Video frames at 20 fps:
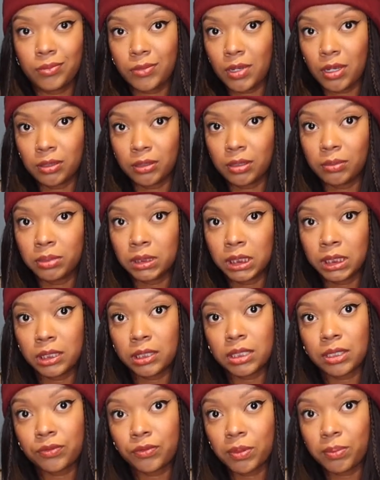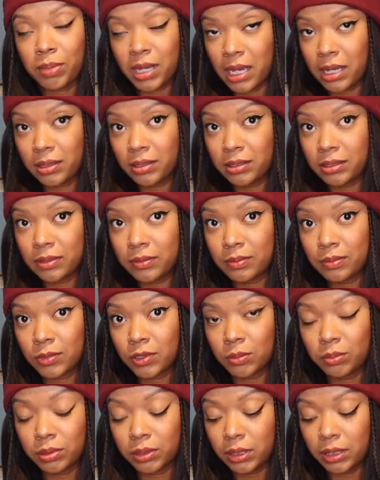on completely different paths,
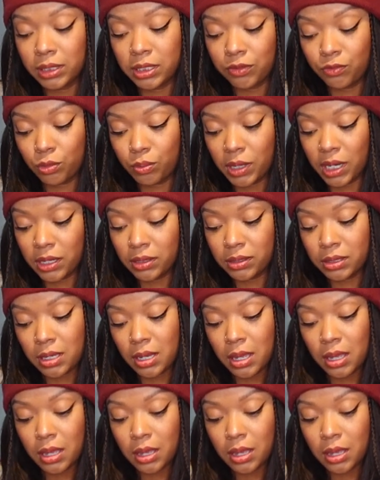completely different paths.